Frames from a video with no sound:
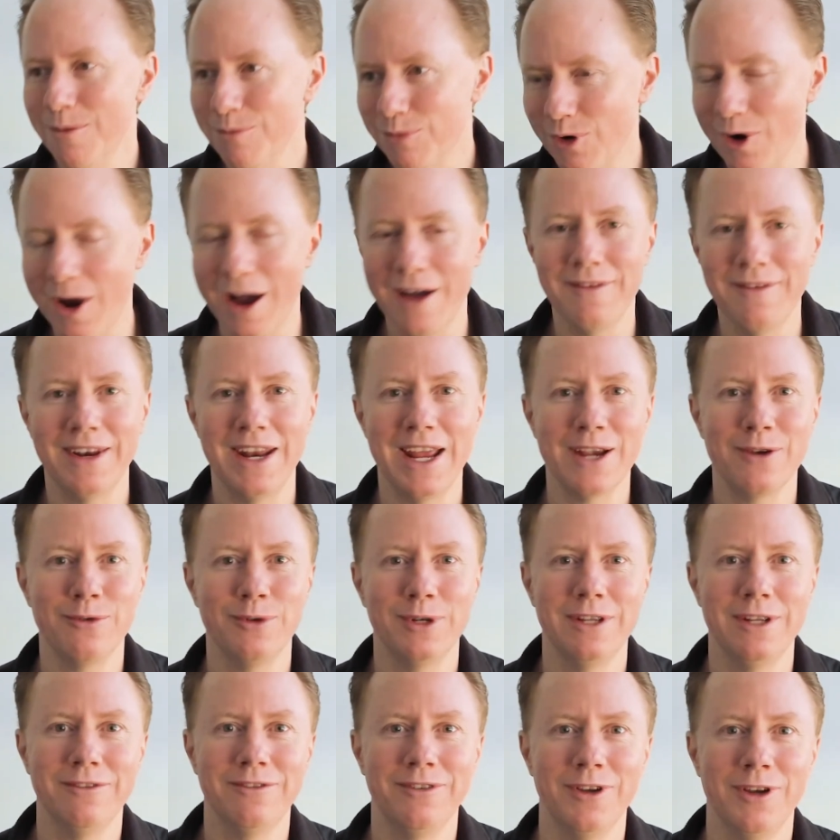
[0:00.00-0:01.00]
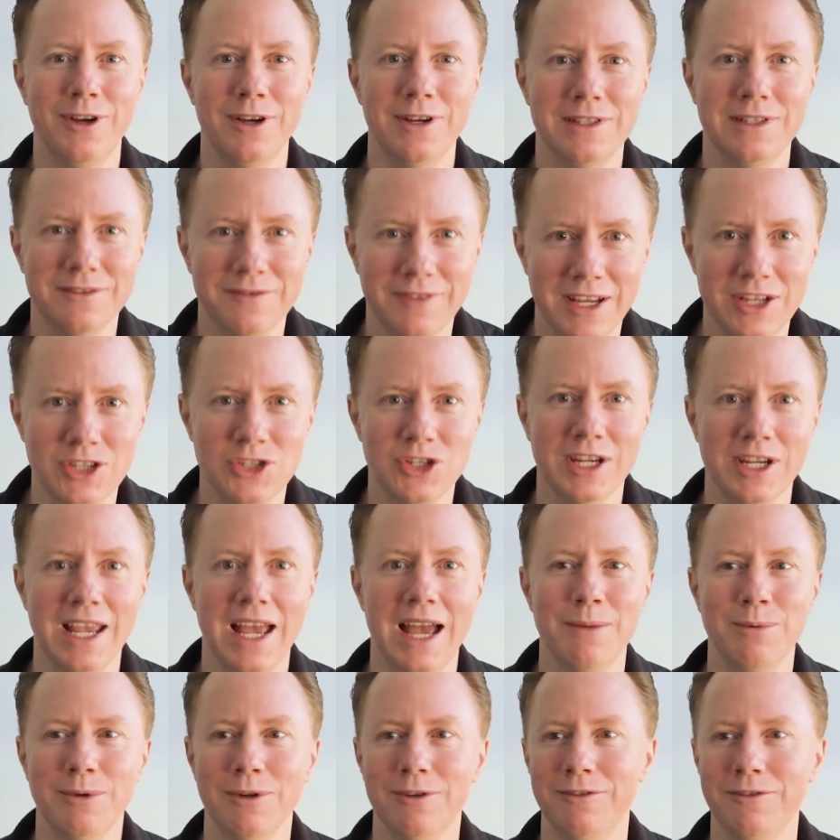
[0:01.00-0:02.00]
private equity firms, venture
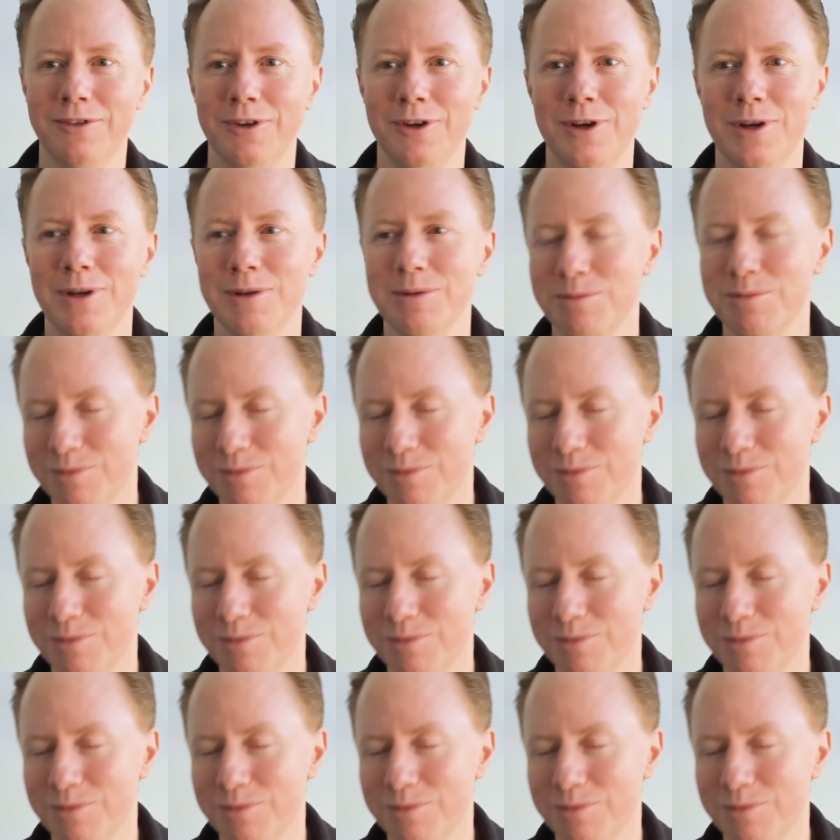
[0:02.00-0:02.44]
capital firms,